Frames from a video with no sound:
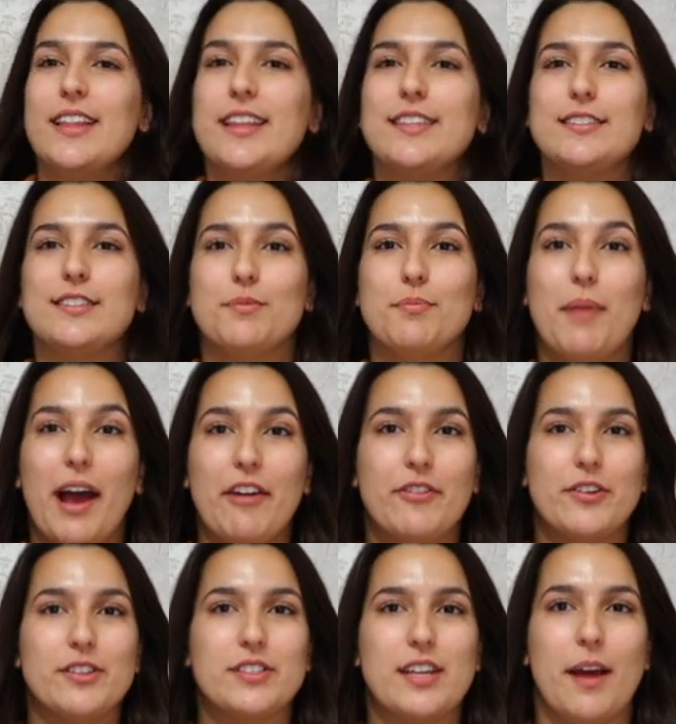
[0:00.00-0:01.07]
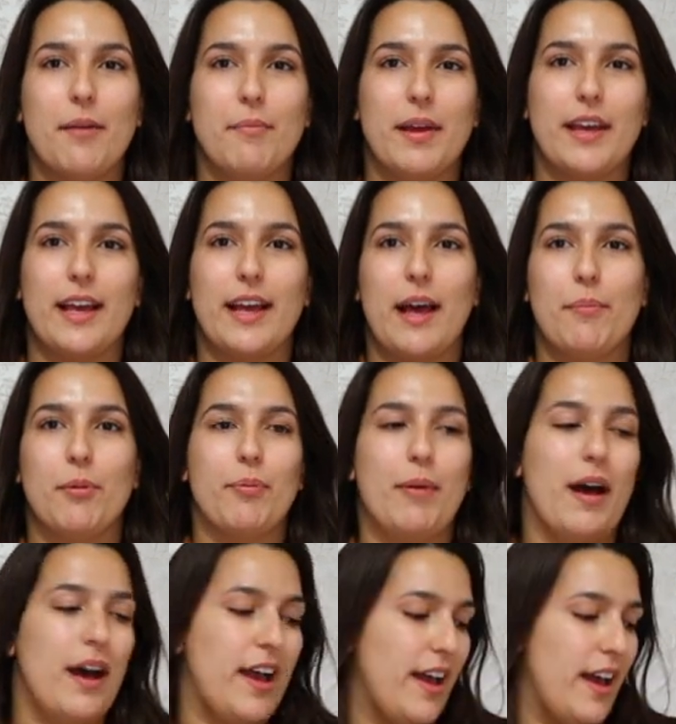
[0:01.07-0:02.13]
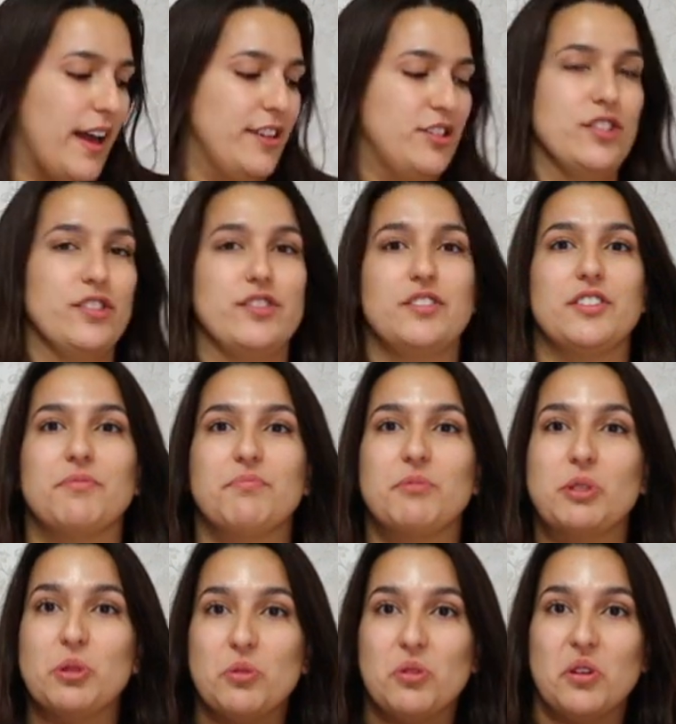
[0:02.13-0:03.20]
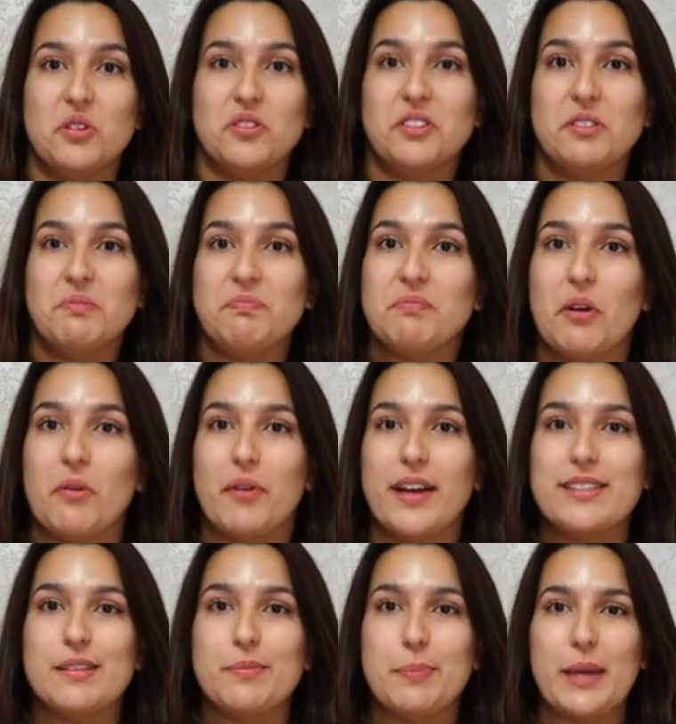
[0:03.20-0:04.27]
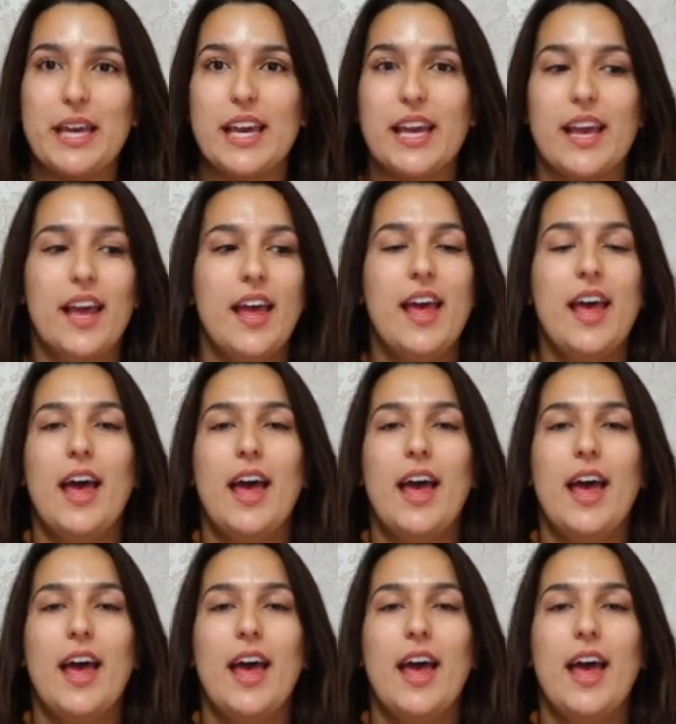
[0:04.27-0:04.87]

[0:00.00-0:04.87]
This is my first time making apple pie. I just googled a recipe,